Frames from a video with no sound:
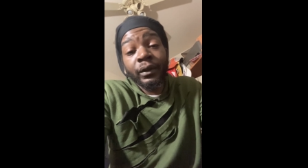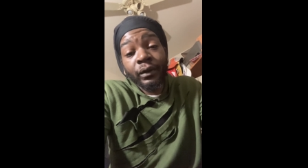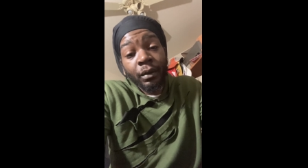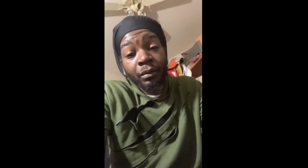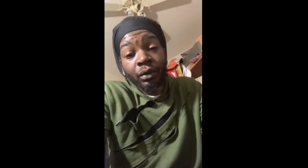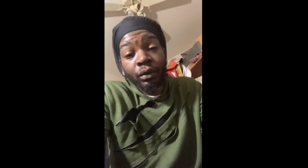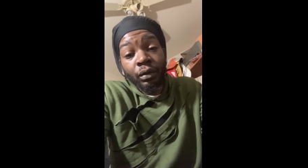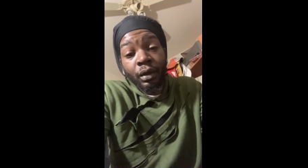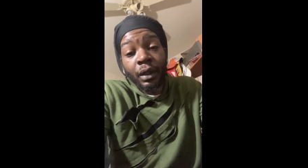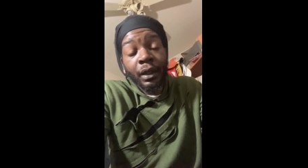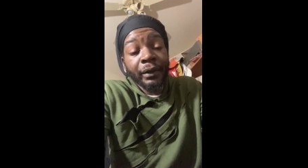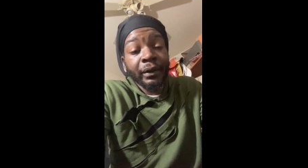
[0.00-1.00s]
from you
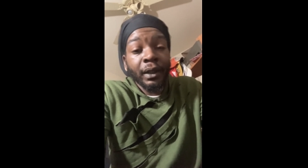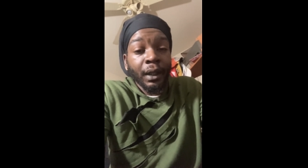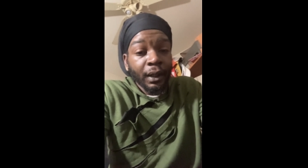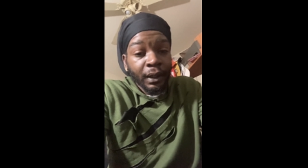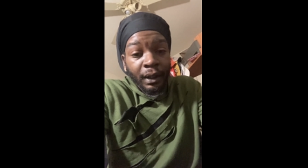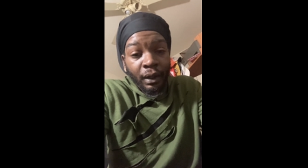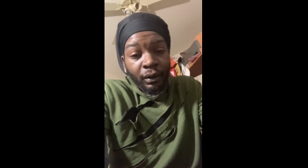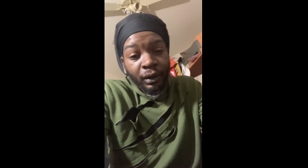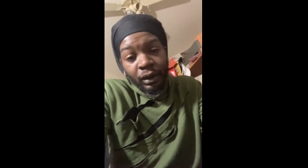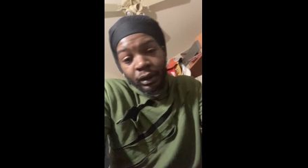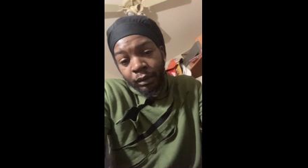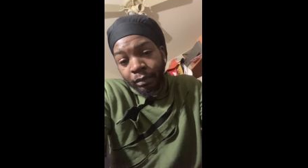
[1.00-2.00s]
and everything else
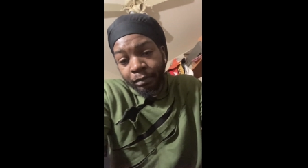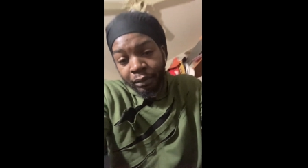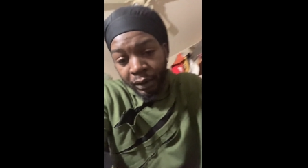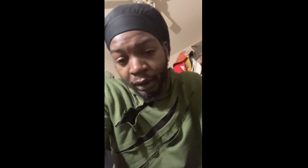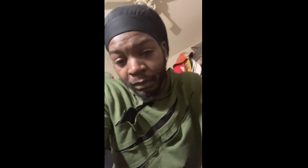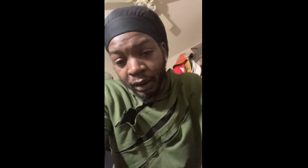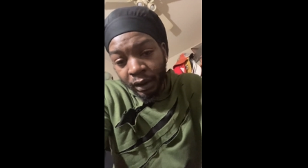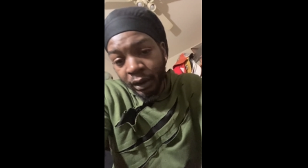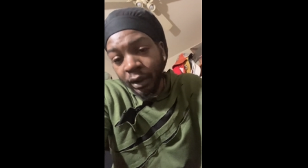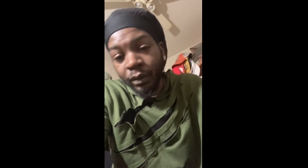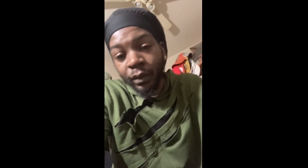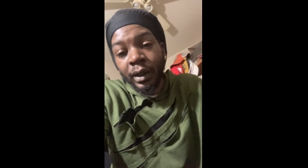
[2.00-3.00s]
is pretty much
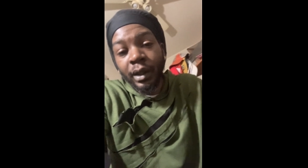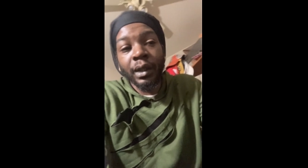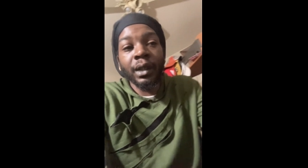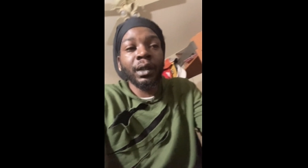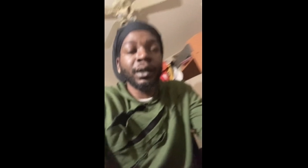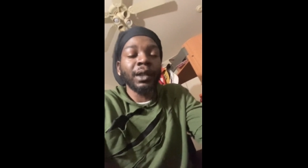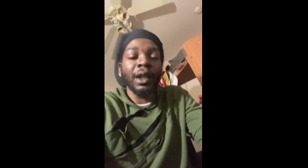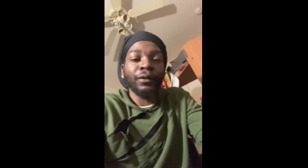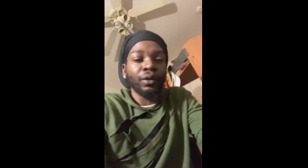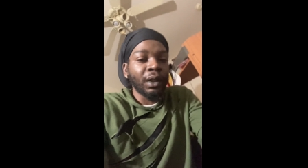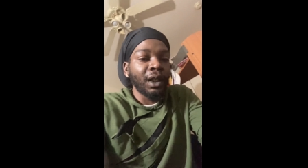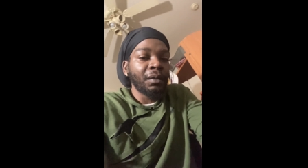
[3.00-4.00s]
just what it is. Now, if you
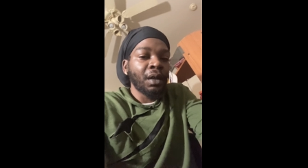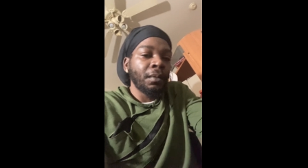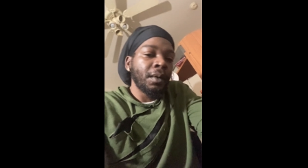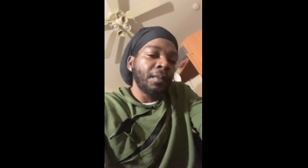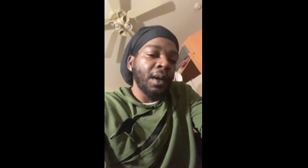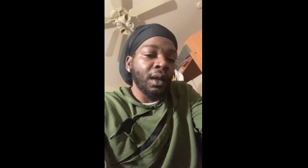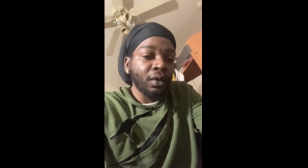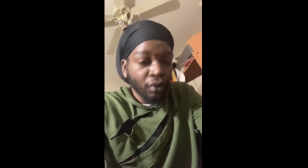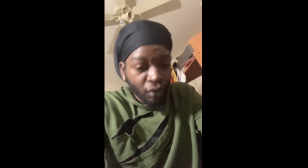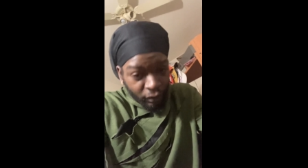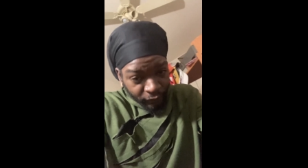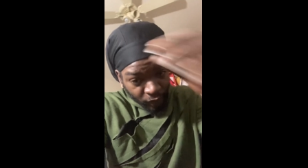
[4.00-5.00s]
keep coming back,
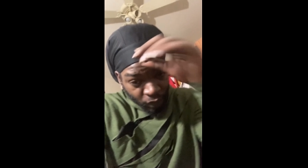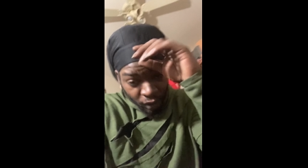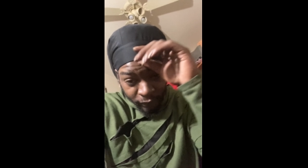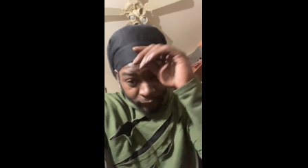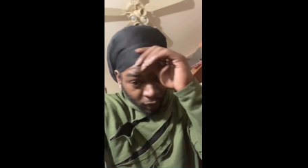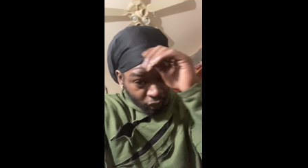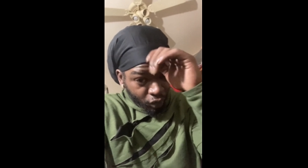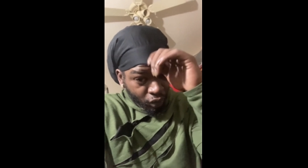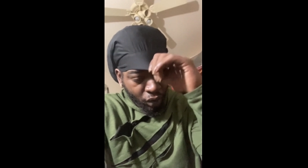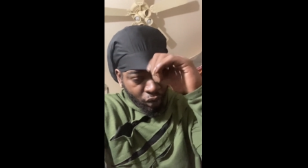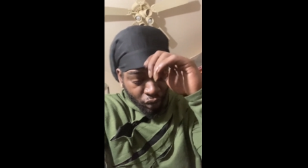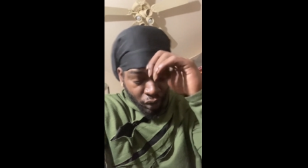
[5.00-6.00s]
cool. If it works for you,
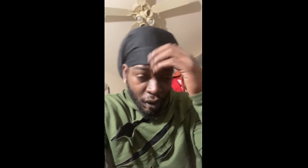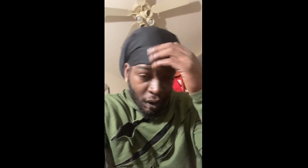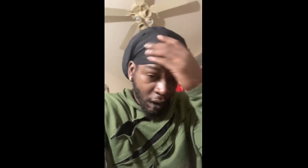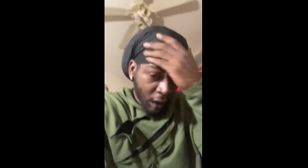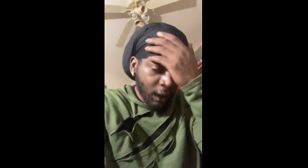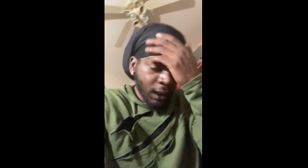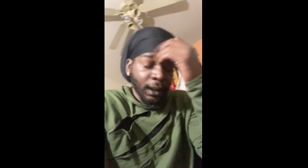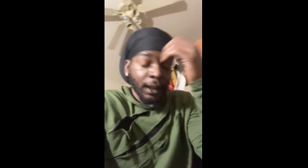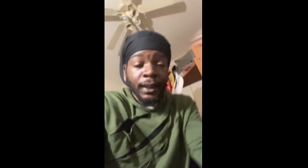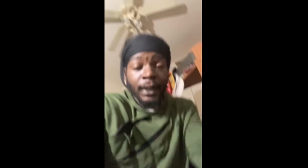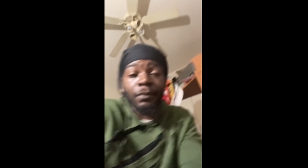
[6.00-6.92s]
cool. That's how